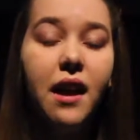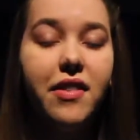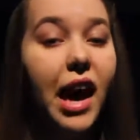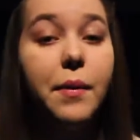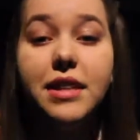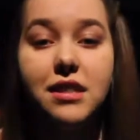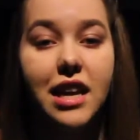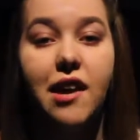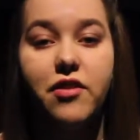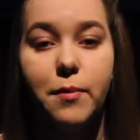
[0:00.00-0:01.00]
that I would
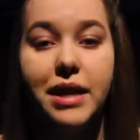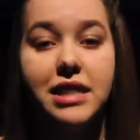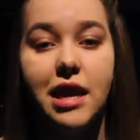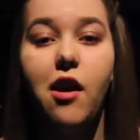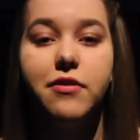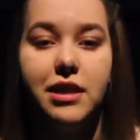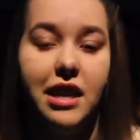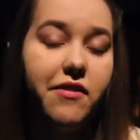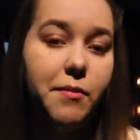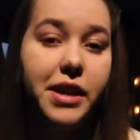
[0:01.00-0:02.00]
decide for myself to
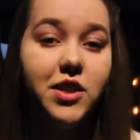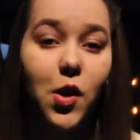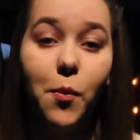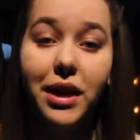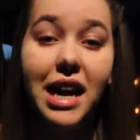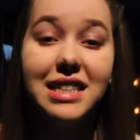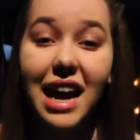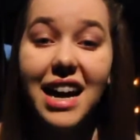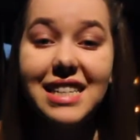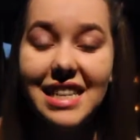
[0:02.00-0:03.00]
give Him my soul because
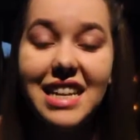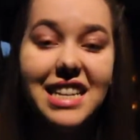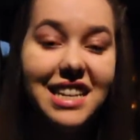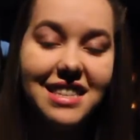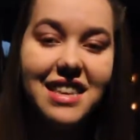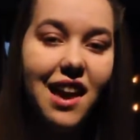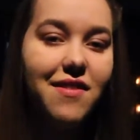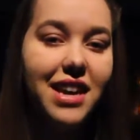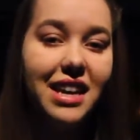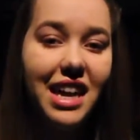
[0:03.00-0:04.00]
I did need
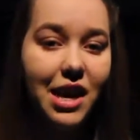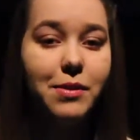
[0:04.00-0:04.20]
saving, and He